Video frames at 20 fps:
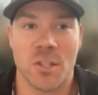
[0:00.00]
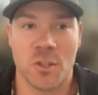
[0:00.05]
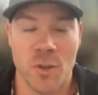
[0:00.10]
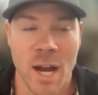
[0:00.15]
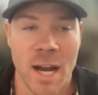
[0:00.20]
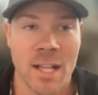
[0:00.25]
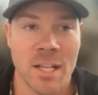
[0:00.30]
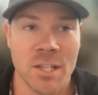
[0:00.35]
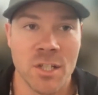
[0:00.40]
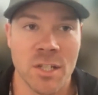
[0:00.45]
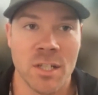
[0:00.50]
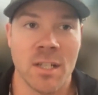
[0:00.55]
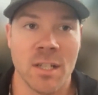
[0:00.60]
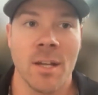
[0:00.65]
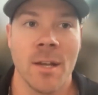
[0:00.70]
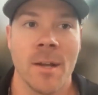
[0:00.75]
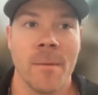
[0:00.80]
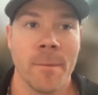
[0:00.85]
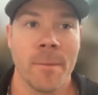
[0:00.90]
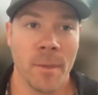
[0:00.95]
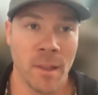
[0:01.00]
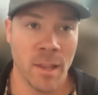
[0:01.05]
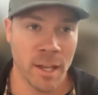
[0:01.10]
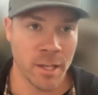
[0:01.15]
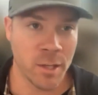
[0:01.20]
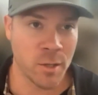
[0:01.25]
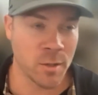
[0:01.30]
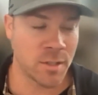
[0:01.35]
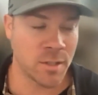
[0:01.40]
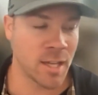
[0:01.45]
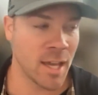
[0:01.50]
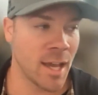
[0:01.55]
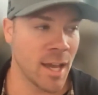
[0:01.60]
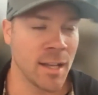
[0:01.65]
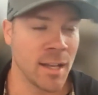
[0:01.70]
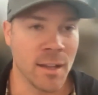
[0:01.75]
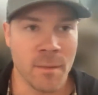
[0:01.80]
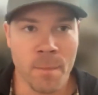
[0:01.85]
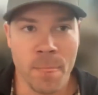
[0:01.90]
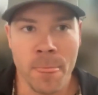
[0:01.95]
strategy, like you
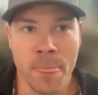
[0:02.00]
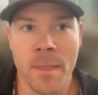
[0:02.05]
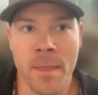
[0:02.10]
said,